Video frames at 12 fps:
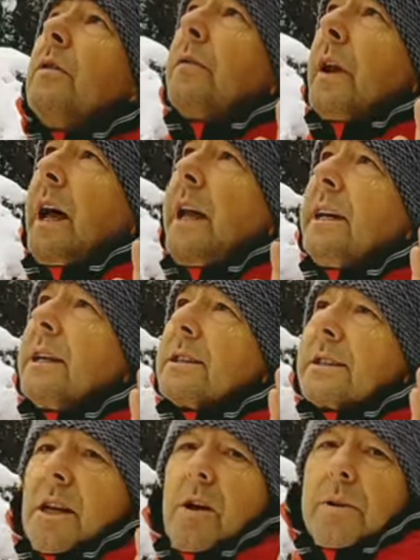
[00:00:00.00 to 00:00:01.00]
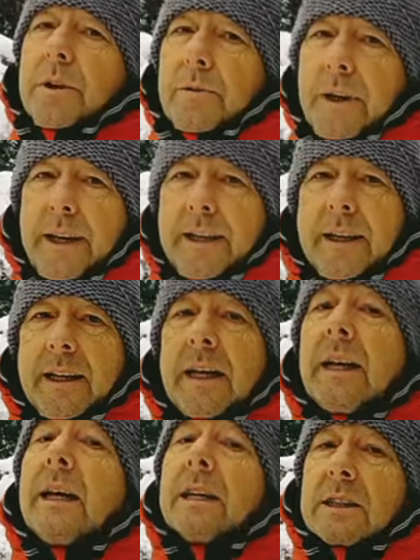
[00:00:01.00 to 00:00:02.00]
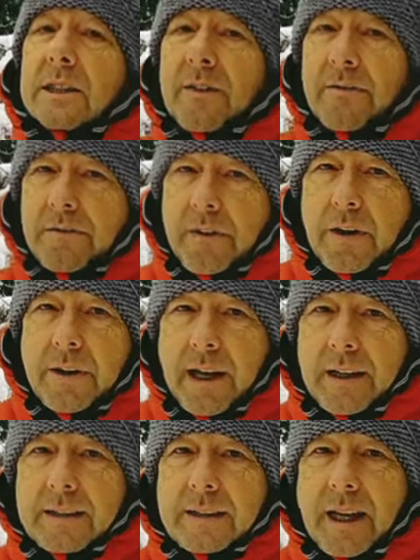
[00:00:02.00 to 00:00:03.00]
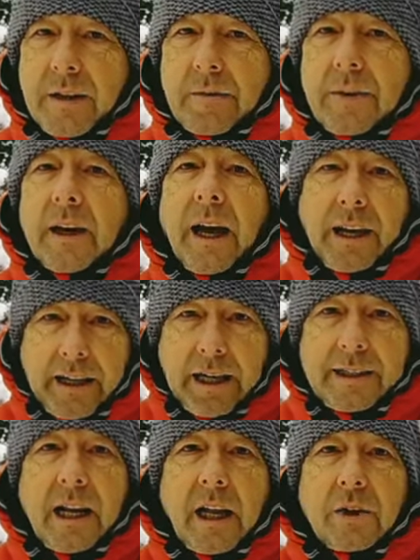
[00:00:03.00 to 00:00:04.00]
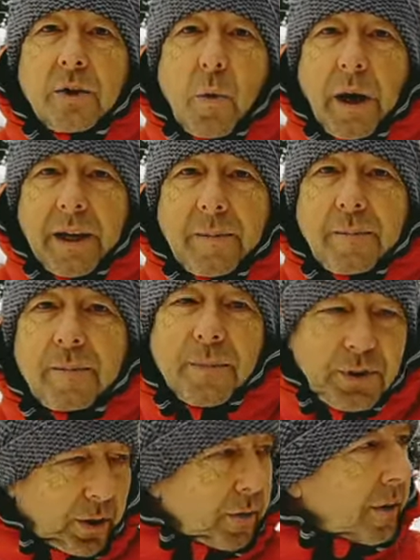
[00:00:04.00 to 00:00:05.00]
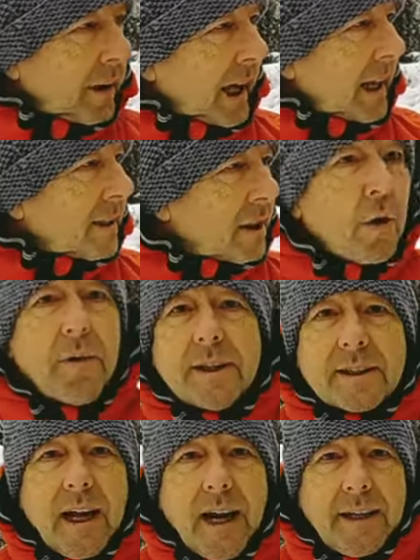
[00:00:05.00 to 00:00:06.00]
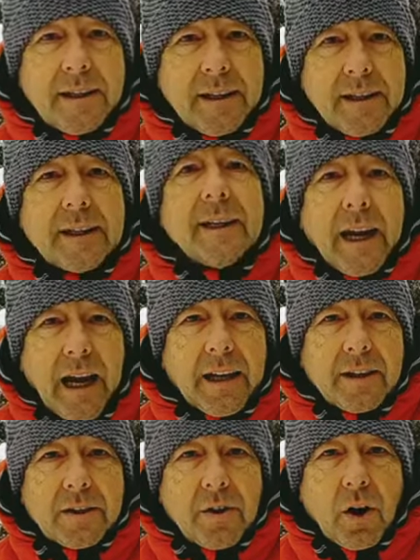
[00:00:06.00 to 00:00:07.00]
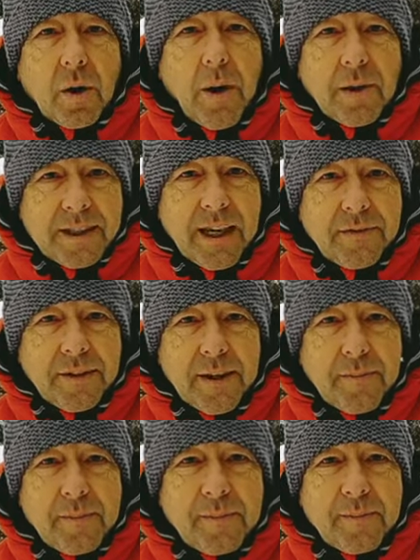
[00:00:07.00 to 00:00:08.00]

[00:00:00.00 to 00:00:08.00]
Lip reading: Flying in snow and rain is very unsafe and I tell you why. So let's go inside and talk about safety.